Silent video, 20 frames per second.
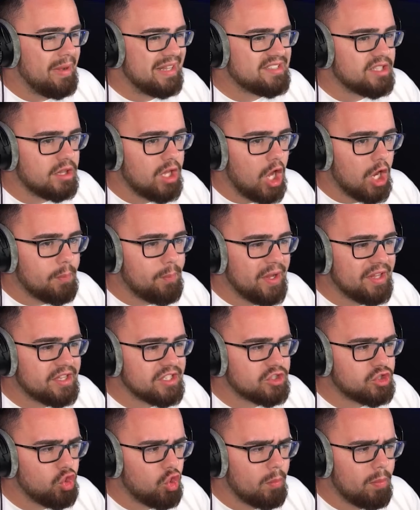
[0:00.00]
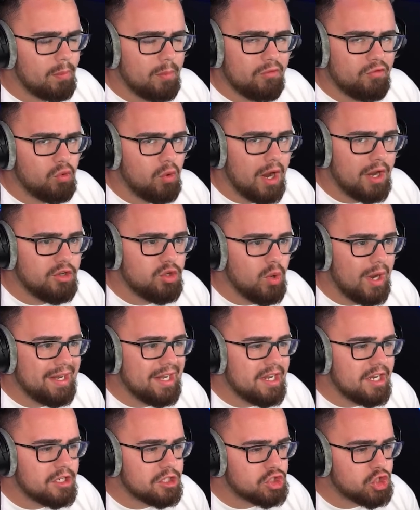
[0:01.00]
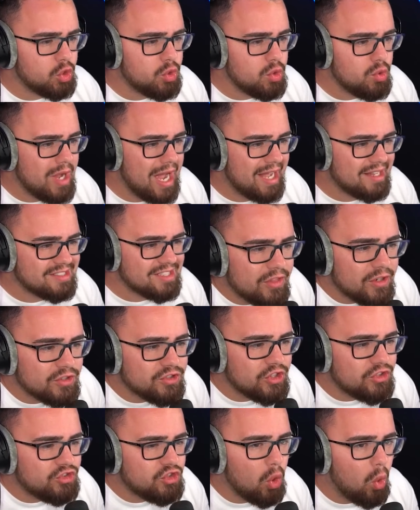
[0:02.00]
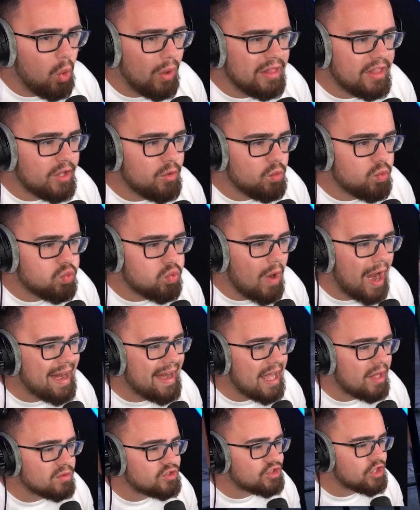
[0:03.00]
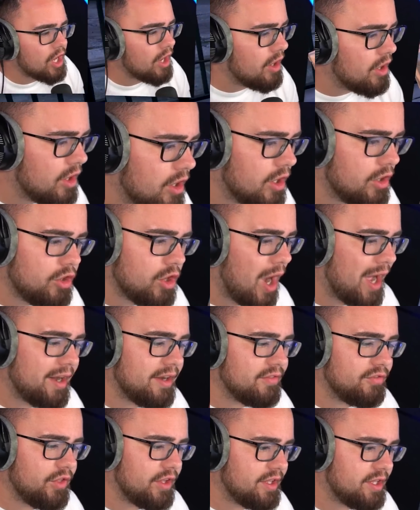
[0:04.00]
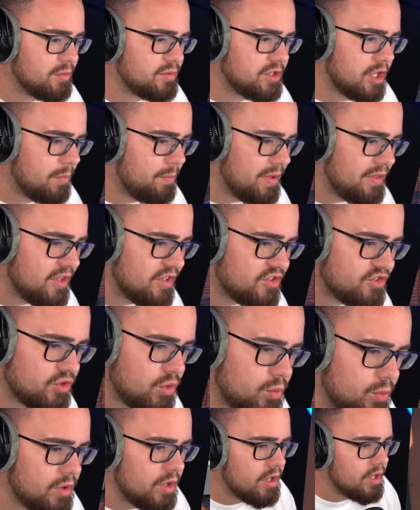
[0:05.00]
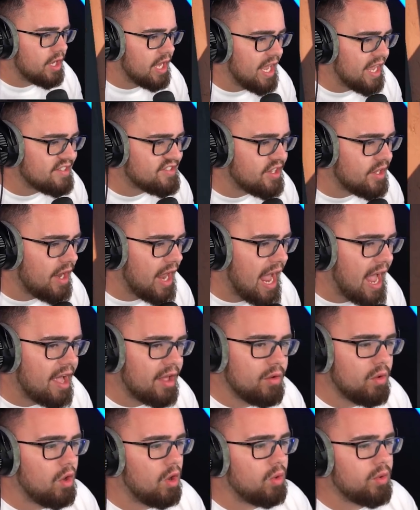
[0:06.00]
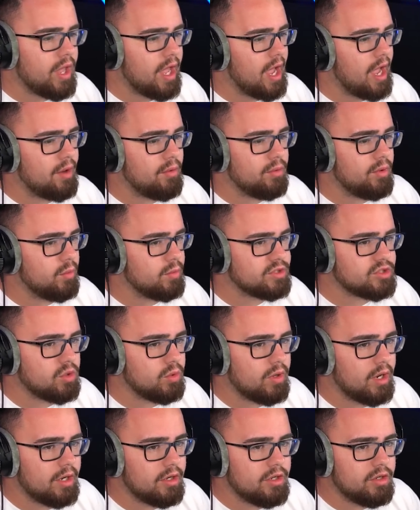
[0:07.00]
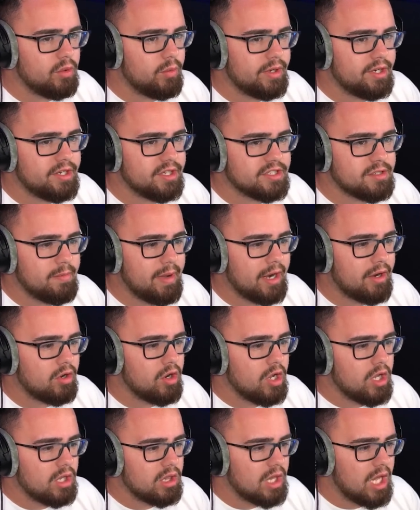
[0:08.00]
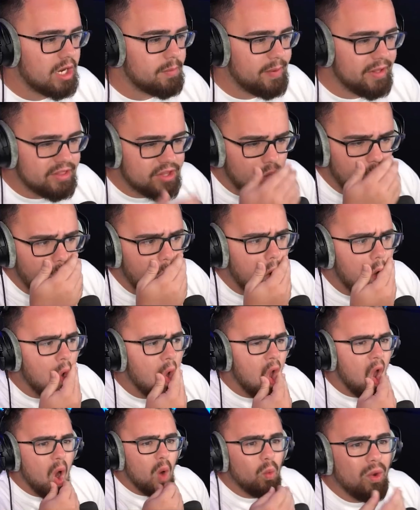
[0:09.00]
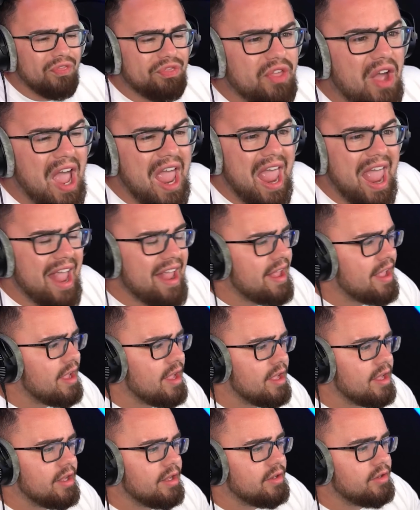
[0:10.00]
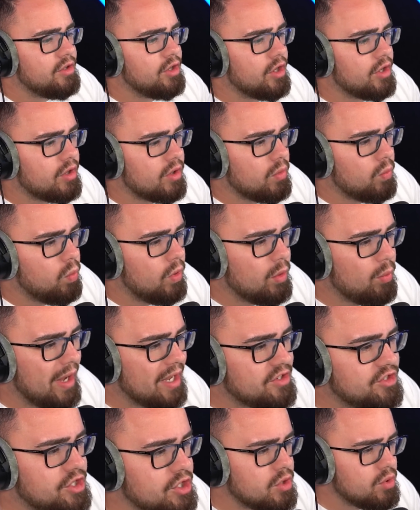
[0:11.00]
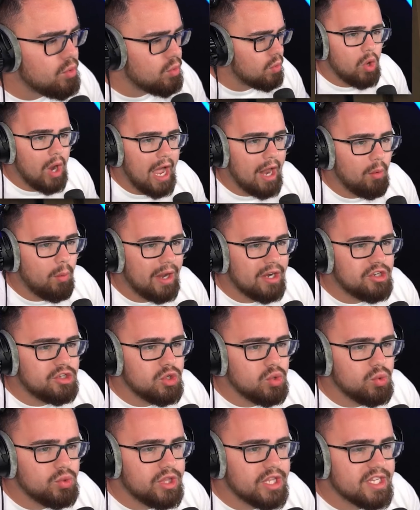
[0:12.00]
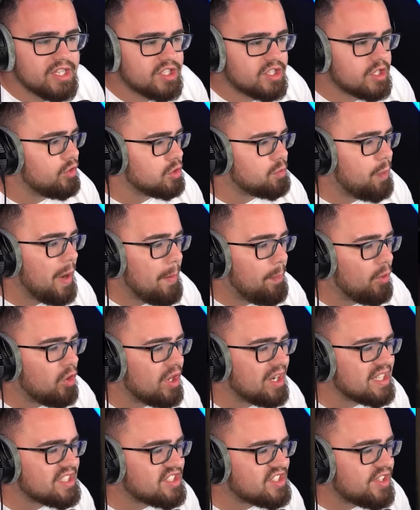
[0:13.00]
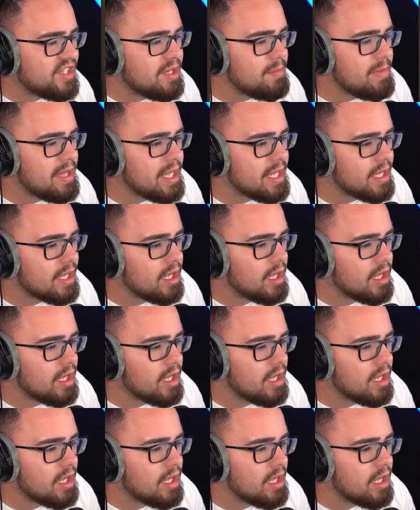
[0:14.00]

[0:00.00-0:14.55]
that's a lockpick this door, but before I do, I needed to show you guys. There's a toilet right outside. No, I didn't think it was gonna be this soon. Is it at... Okay, I don't know what's going on. You know what? Doesn't matter. Lockpick the... What the heck? No, no, no. What do I do? How do I do this? There's people gonna see me.